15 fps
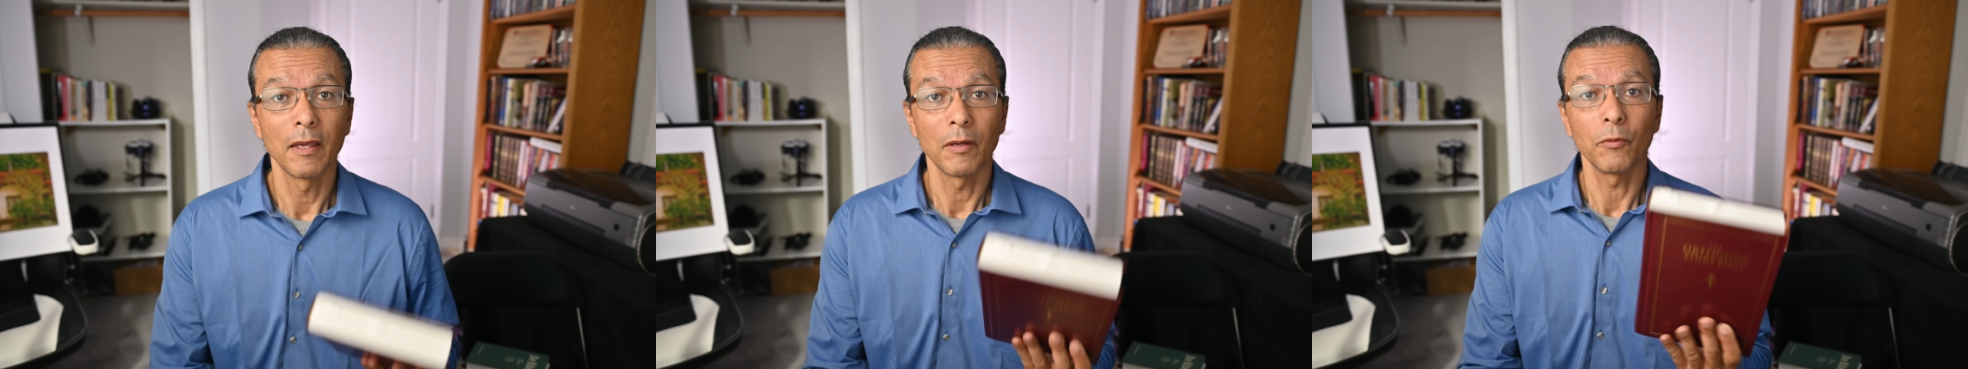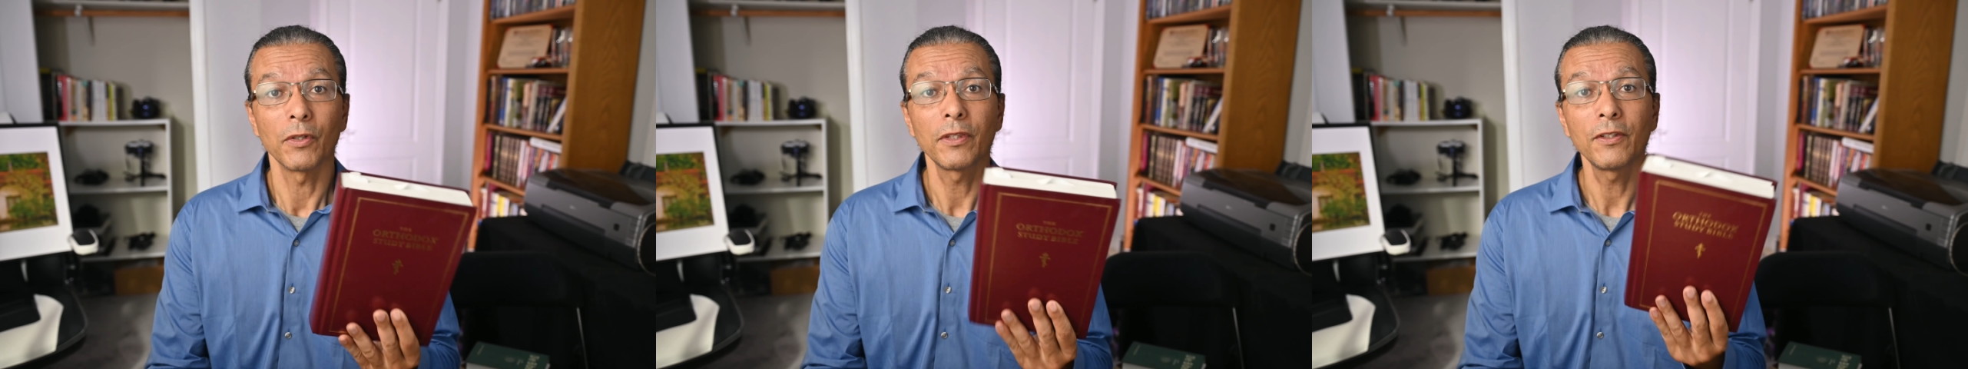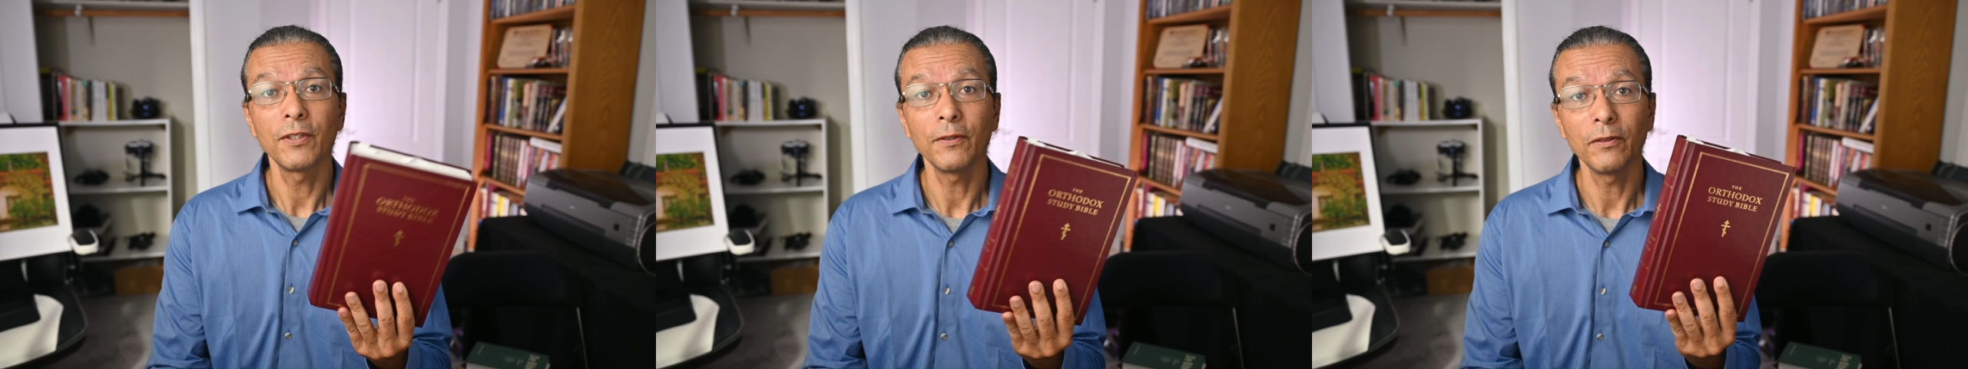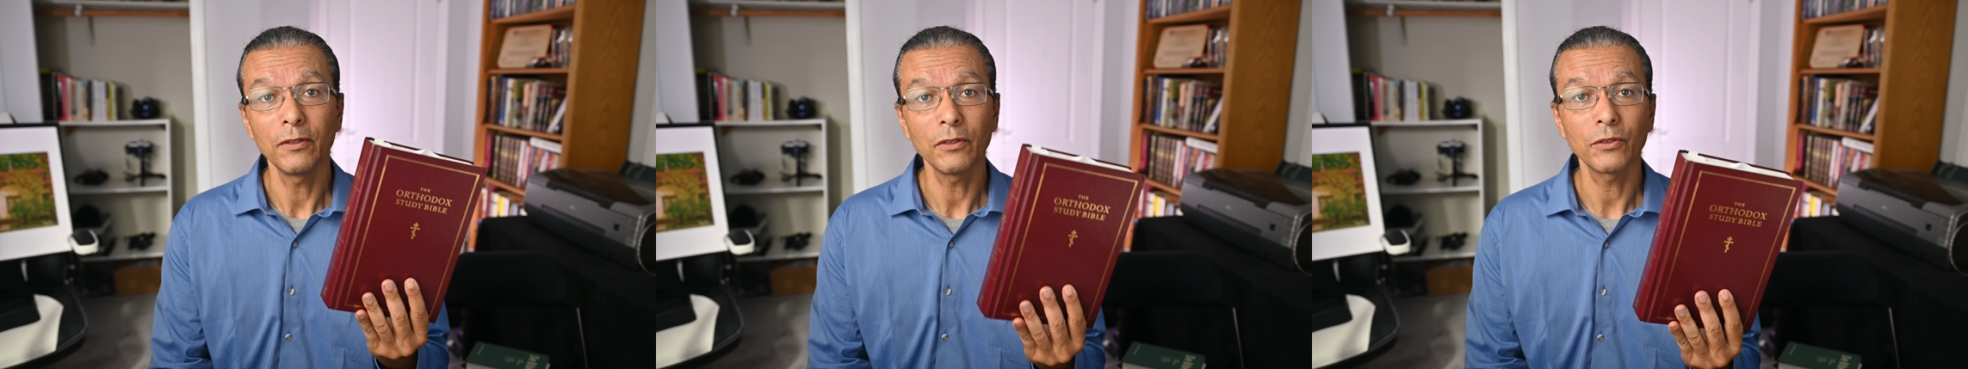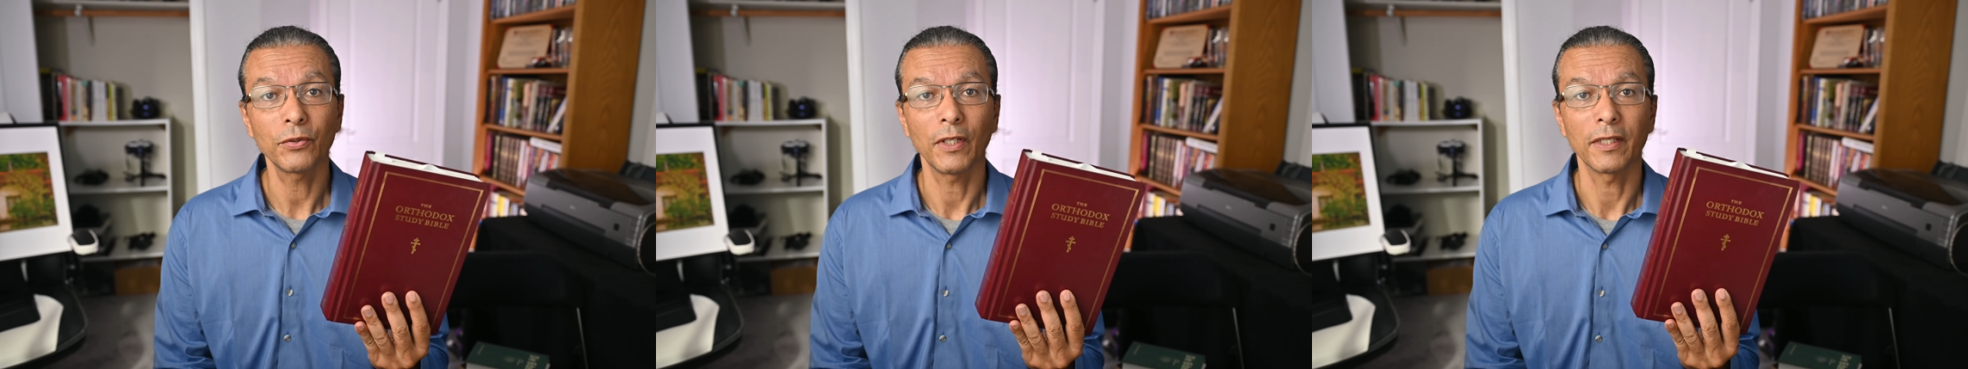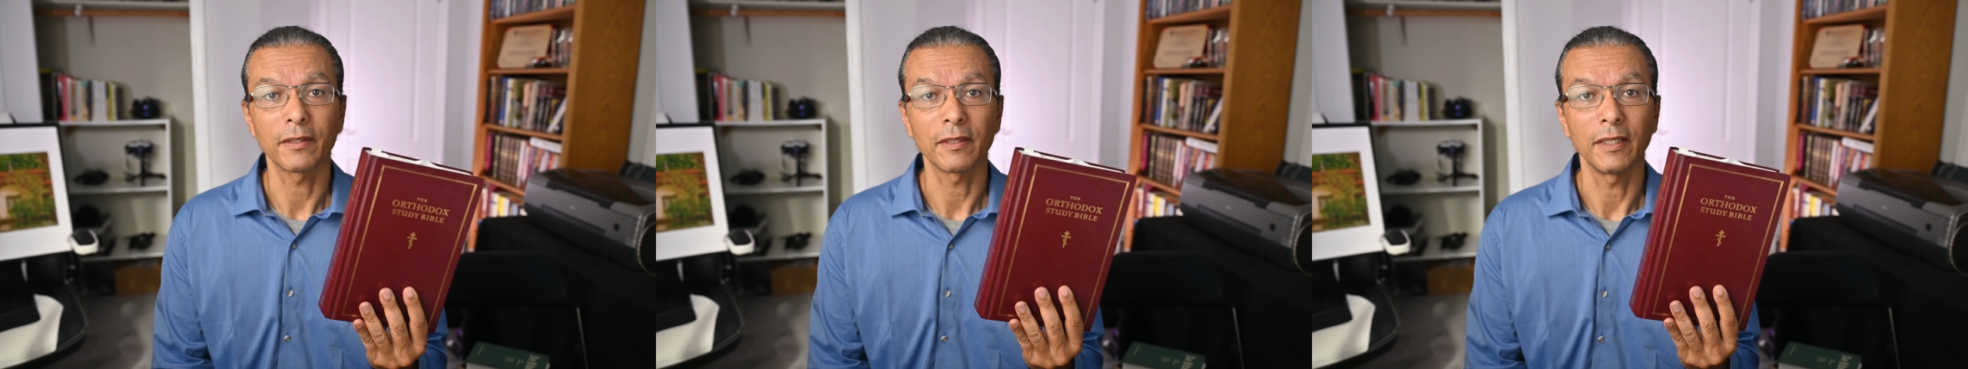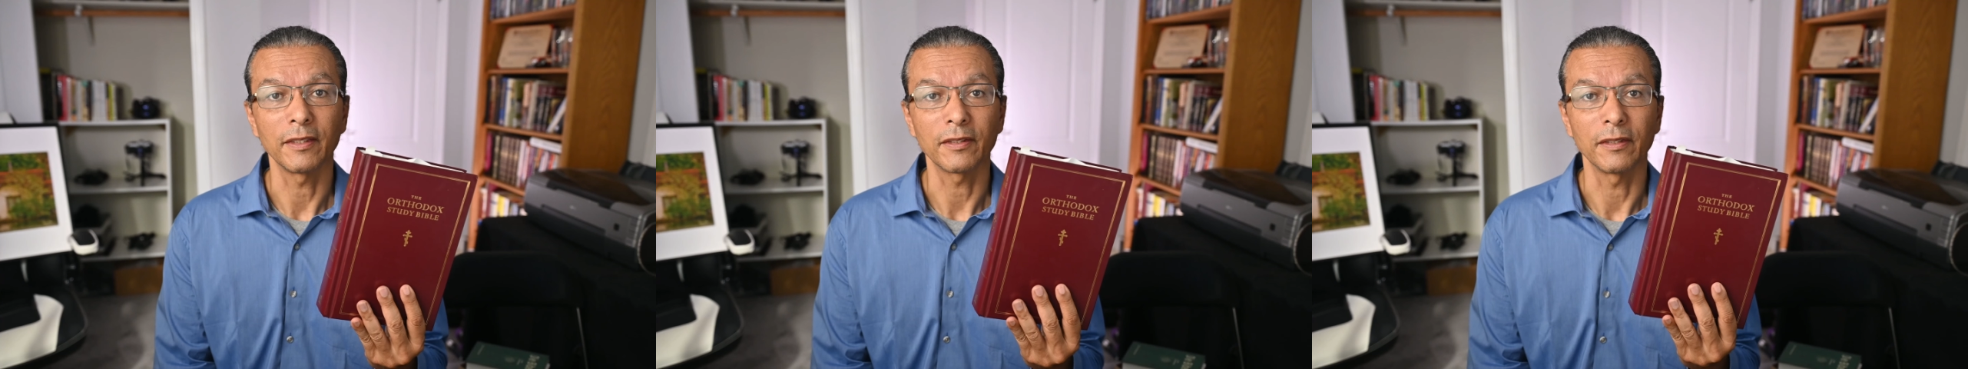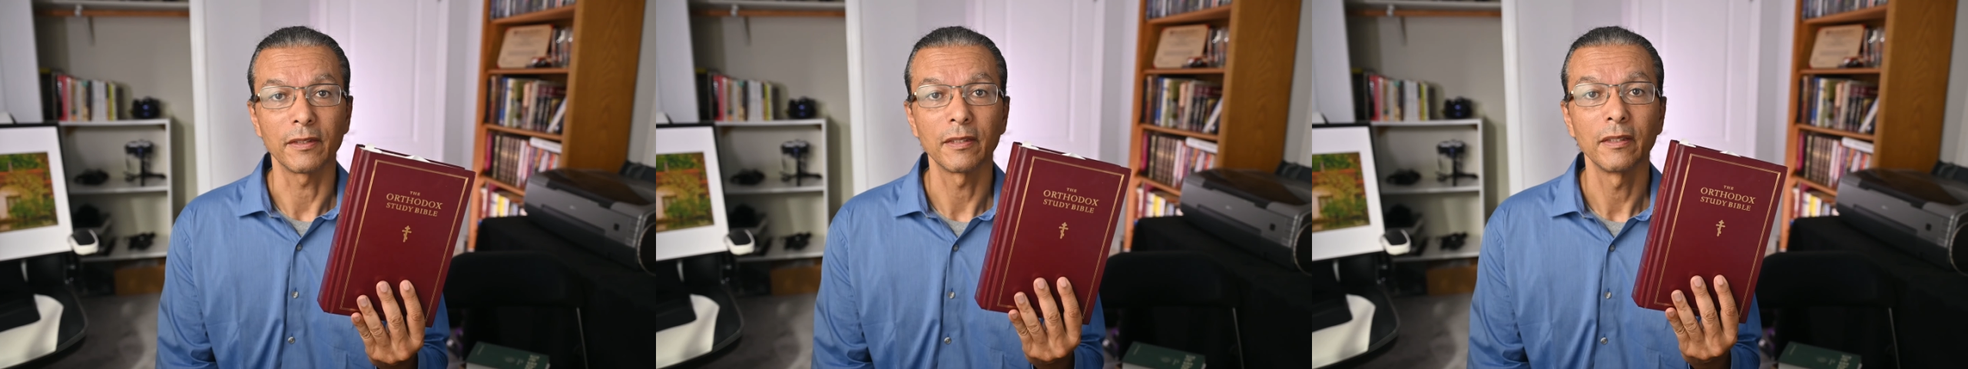with 2 new
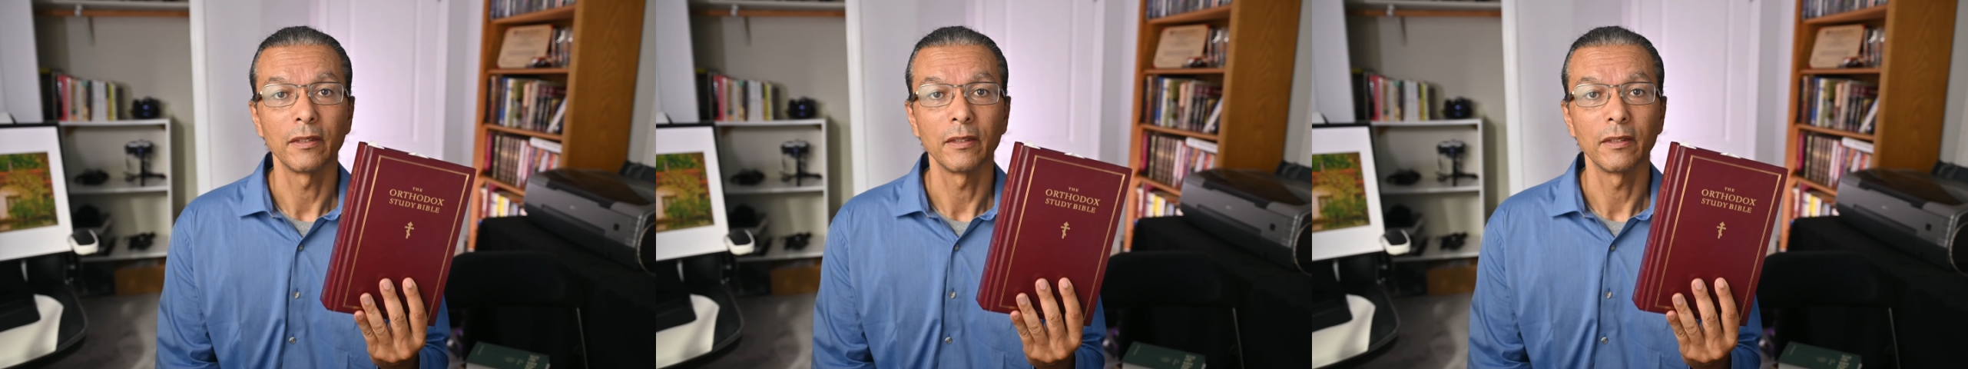translations,